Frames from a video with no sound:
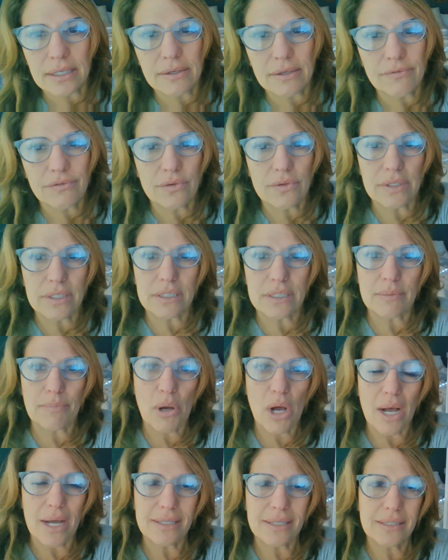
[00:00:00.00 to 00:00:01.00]
And if you need to
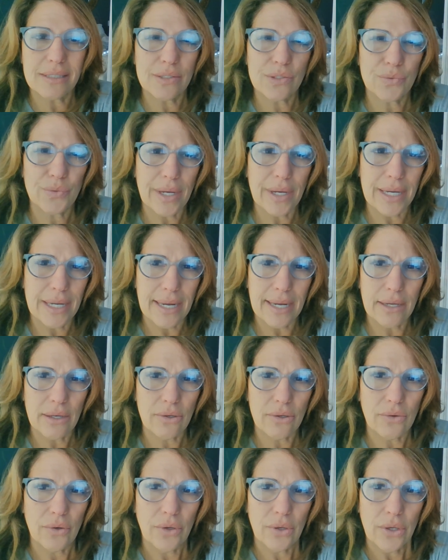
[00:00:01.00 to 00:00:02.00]
pause this right
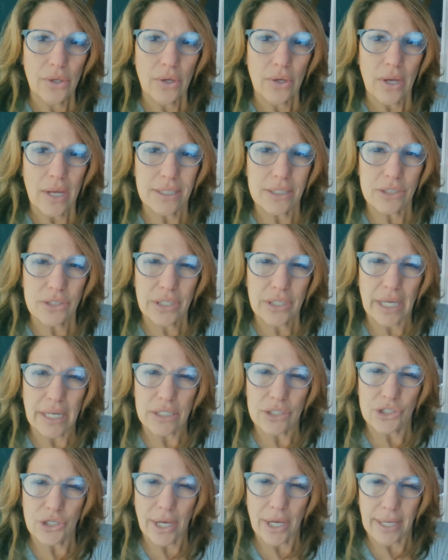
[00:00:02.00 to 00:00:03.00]
now and just kind
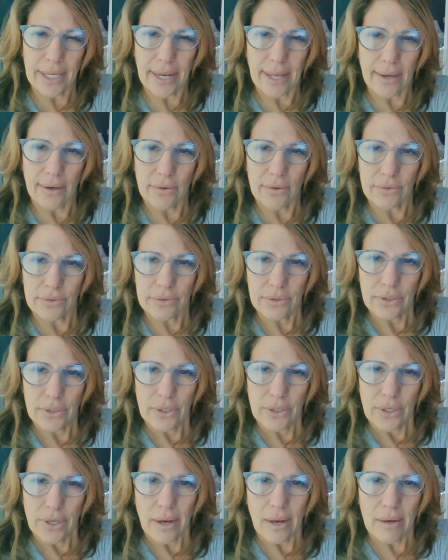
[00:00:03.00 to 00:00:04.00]
of check it out
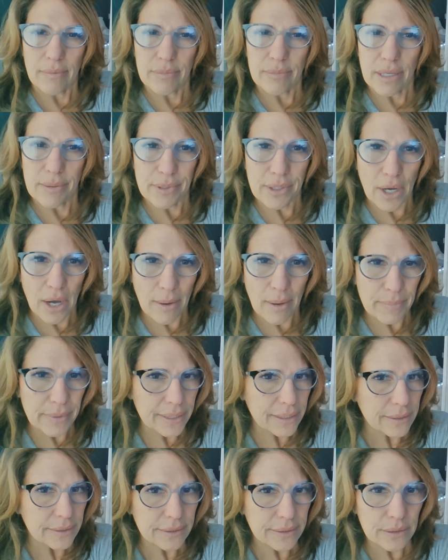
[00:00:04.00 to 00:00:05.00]
and maybe copy
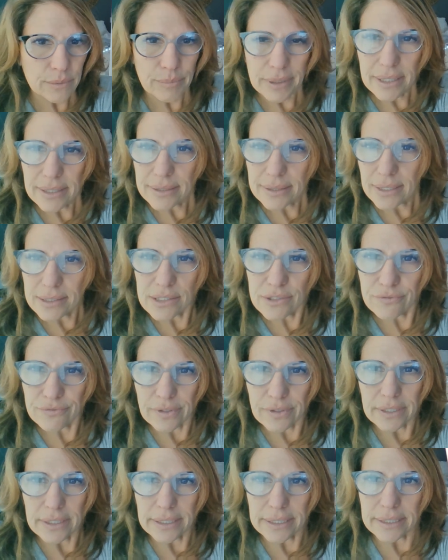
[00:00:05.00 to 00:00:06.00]
it a little bit, that's
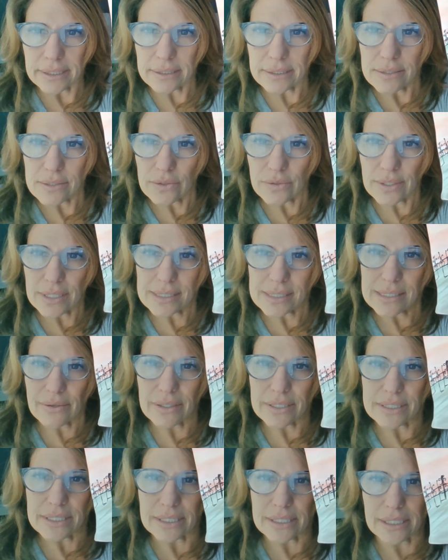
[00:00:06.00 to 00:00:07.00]
fine. So that's how
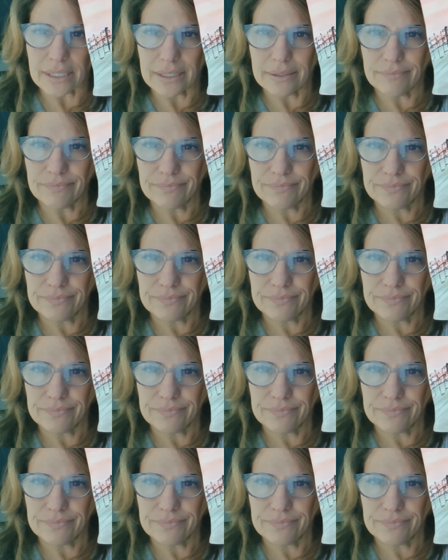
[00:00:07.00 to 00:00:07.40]
I did it.